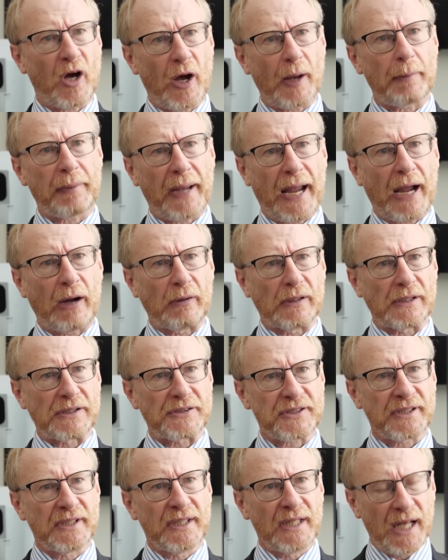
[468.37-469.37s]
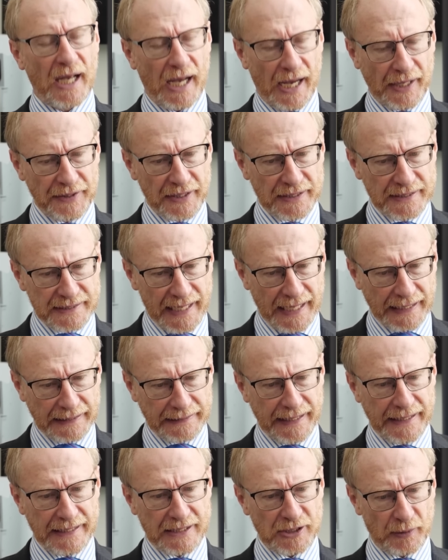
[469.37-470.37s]
Built from commercially
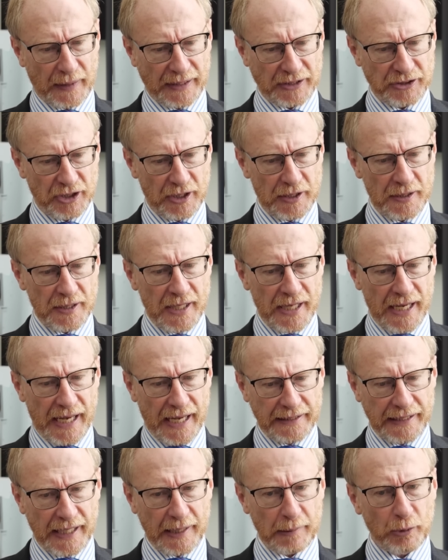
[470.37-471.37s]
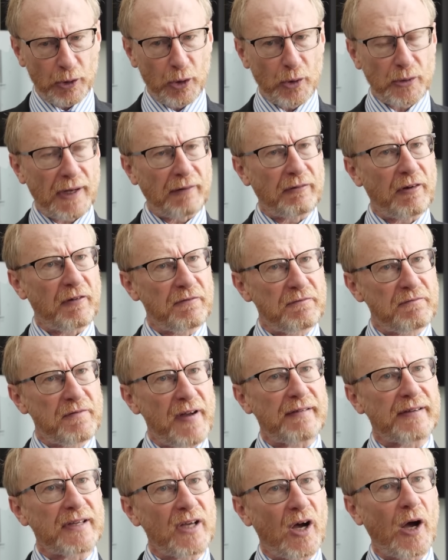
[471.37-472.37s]
available components, it
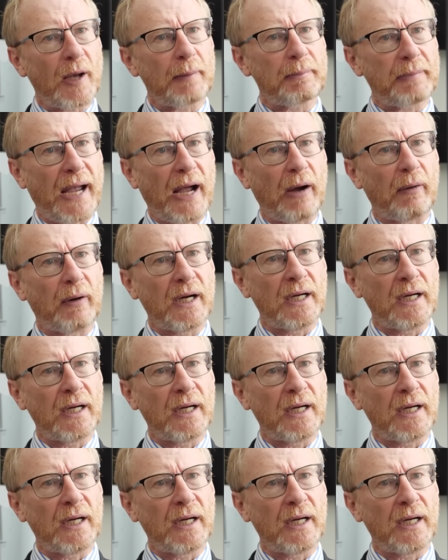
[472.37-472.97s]
sidesteps years of